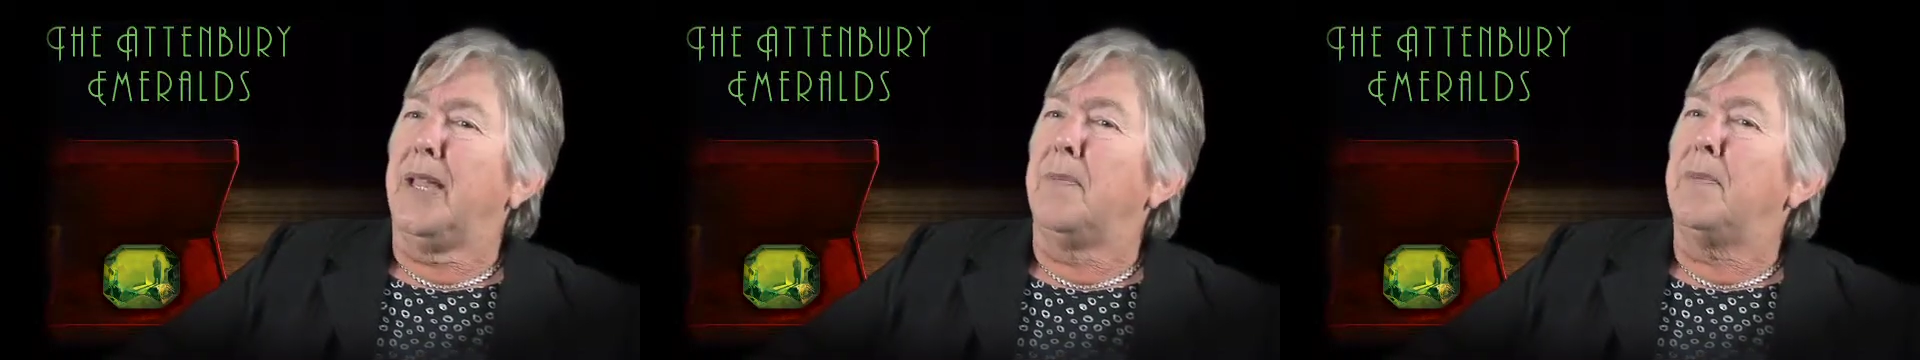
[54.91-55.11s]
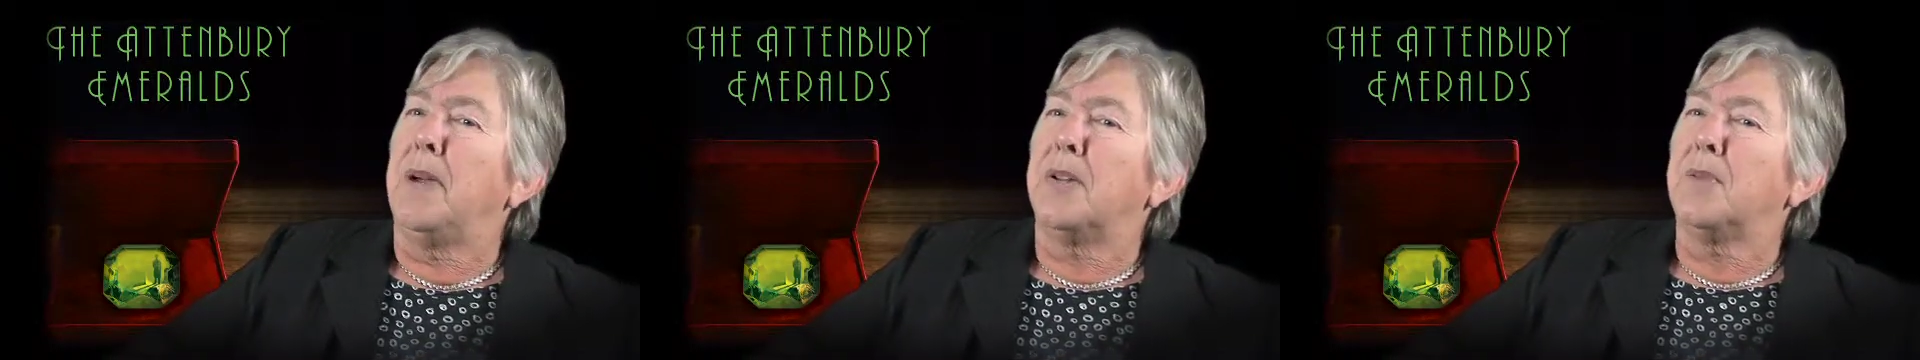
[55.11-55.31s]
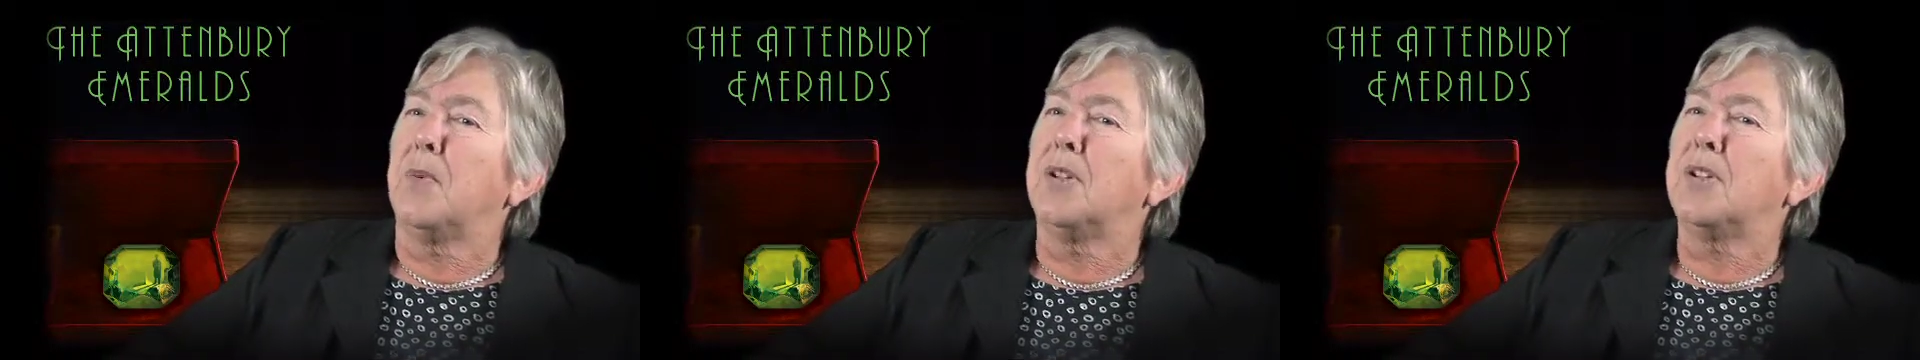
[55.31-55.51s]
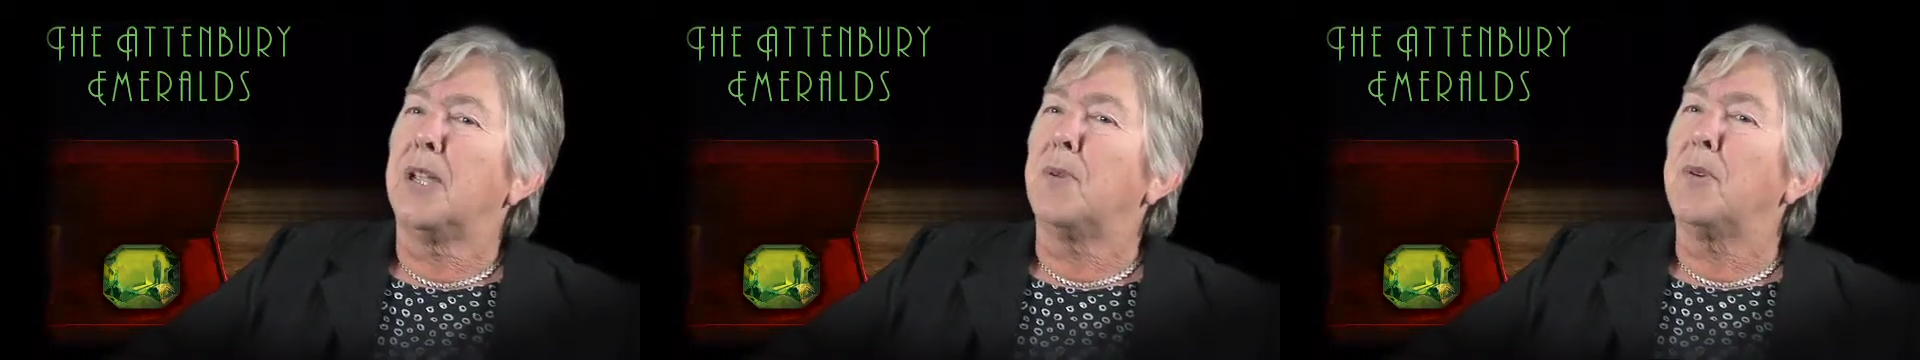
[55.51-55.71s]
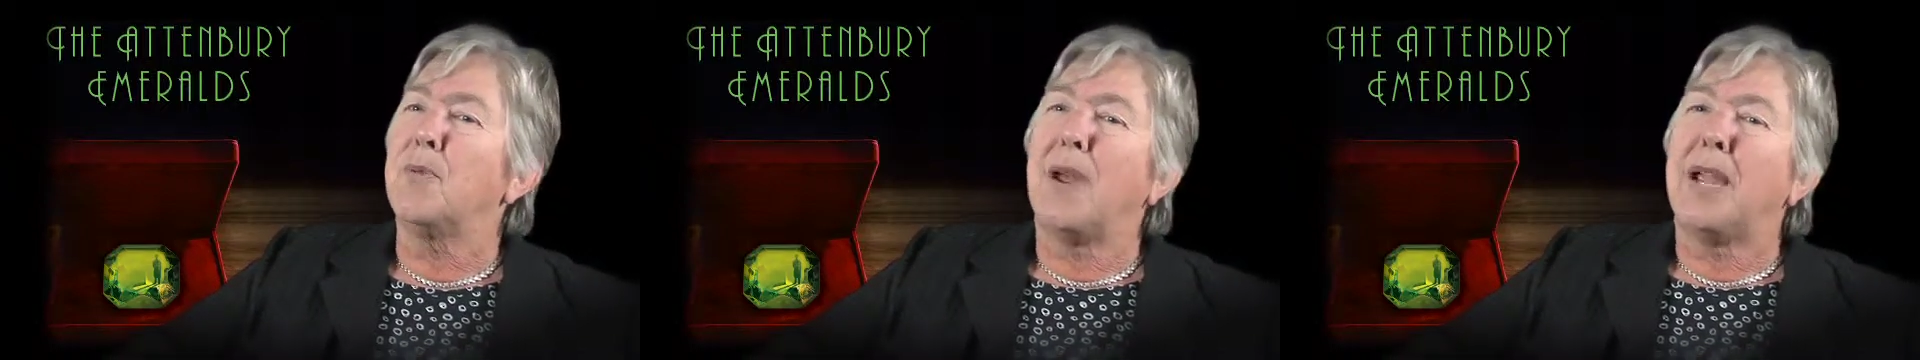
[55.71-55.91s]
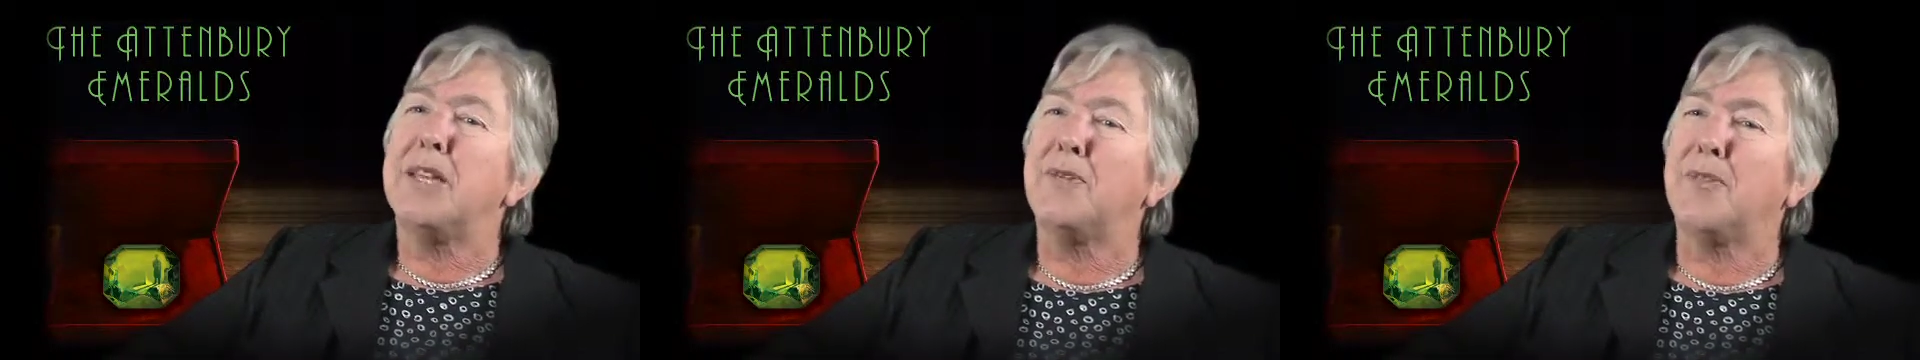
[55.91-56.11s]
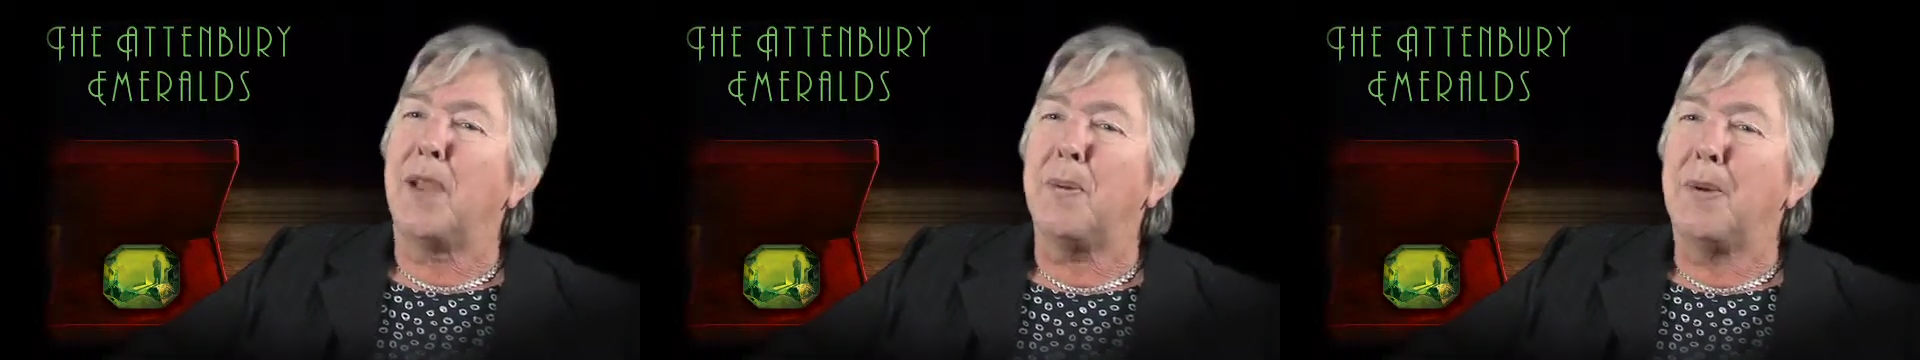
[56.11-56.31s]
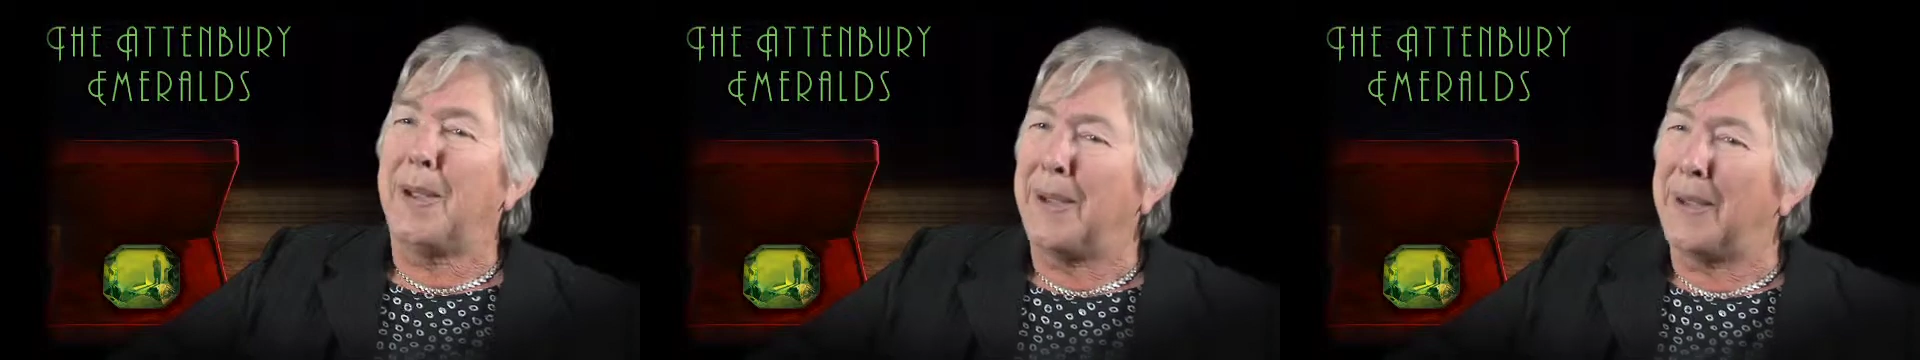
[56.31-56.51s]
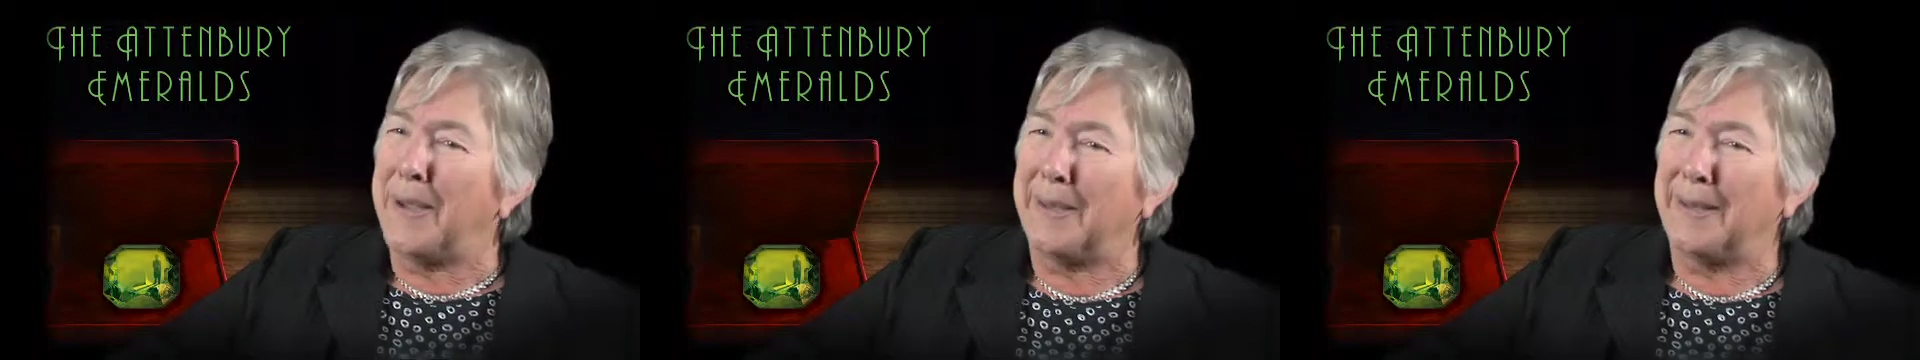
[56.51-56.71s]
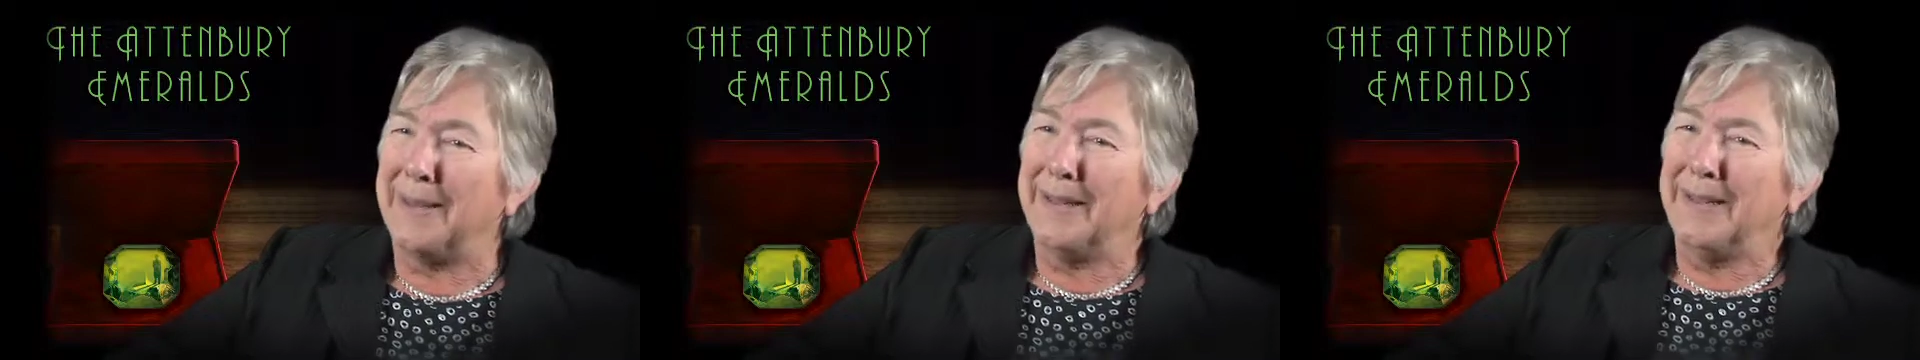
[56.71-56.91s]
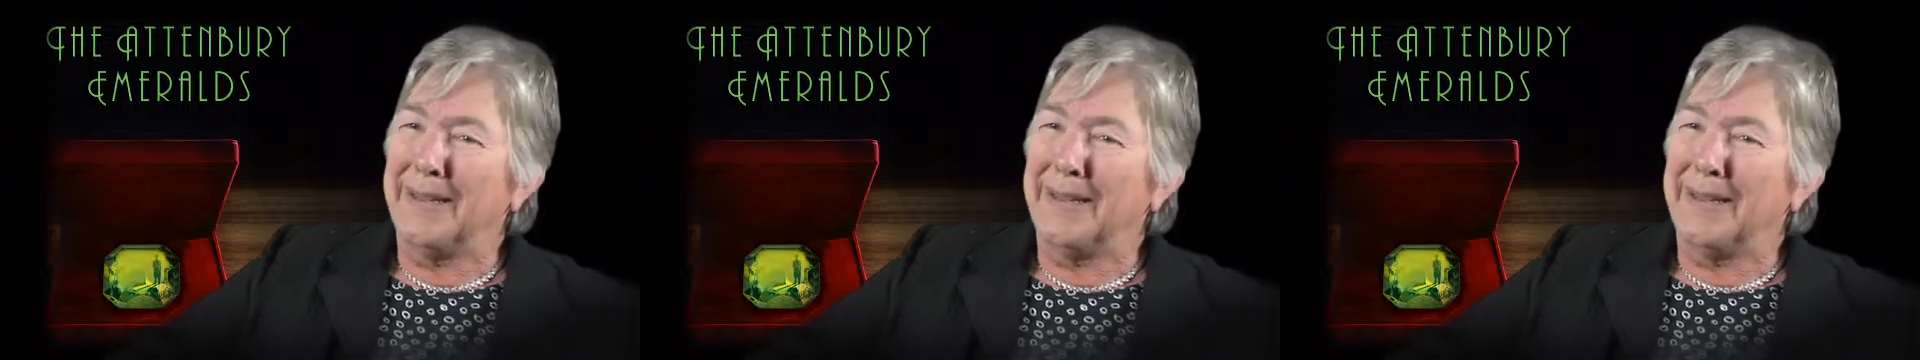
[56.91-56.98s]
but what I would write if I were her.